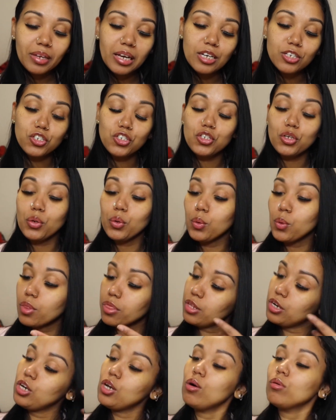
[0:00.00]
So
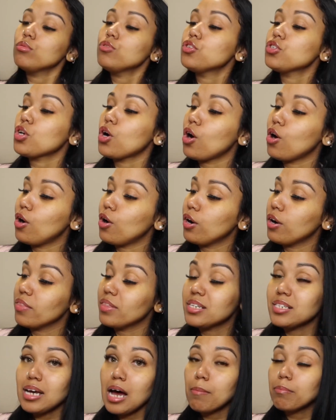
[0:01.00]

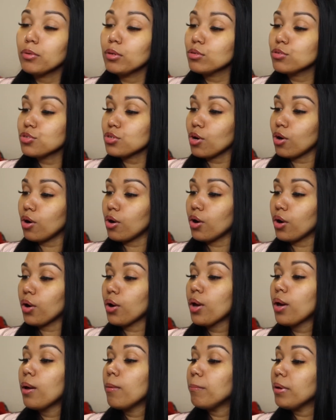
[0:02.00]
the top notes are
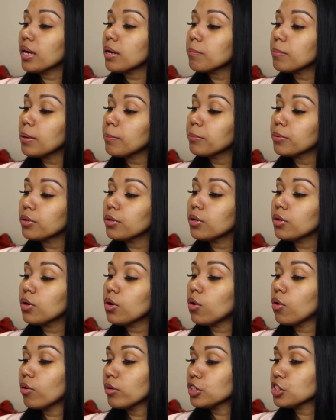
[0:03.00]
pink pepper,
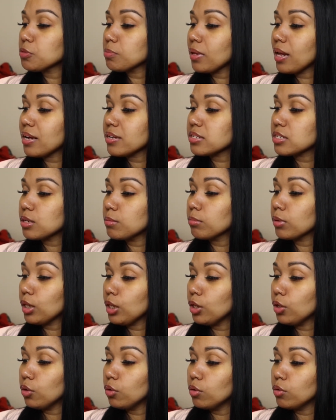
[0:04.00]
orange blossom,
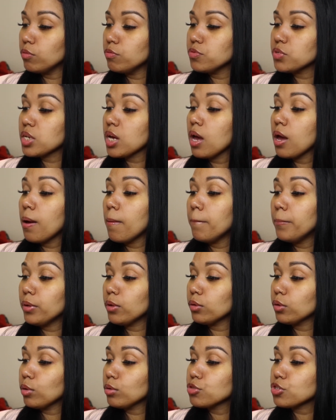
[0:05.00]
cloves.
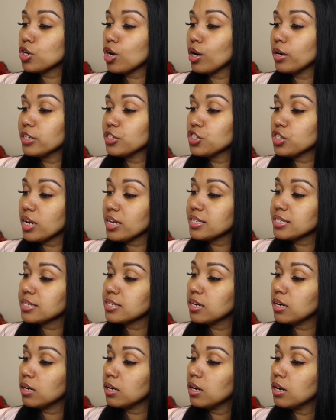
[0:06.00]
Middle notes are
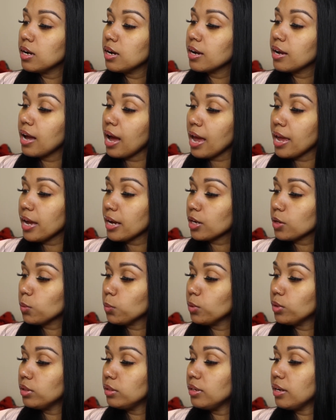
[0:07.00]
chestnut, gaiac
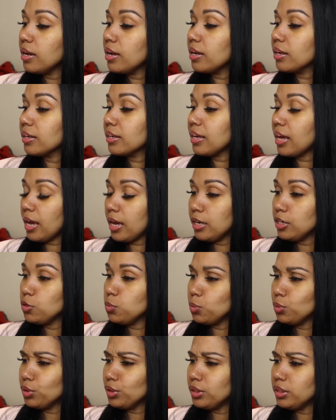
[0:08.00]
wood, cade
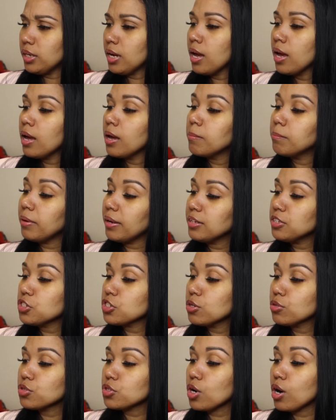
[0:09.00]
wood. Base
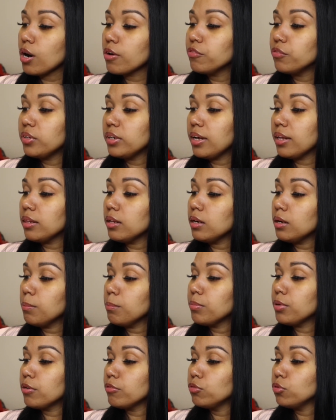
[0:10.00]
notes are
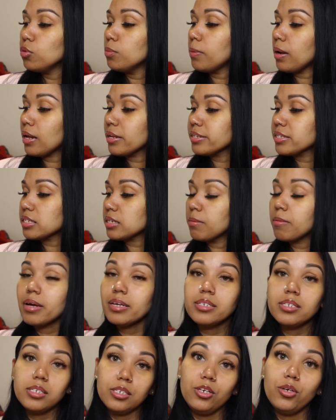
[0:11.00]
vanilla, Peru balsam,
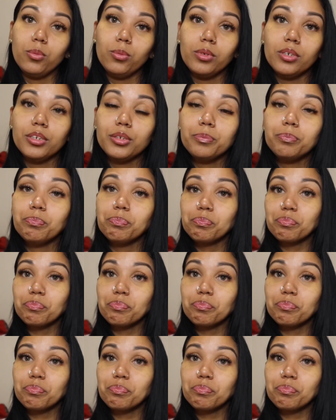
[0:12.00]
and cedar wood.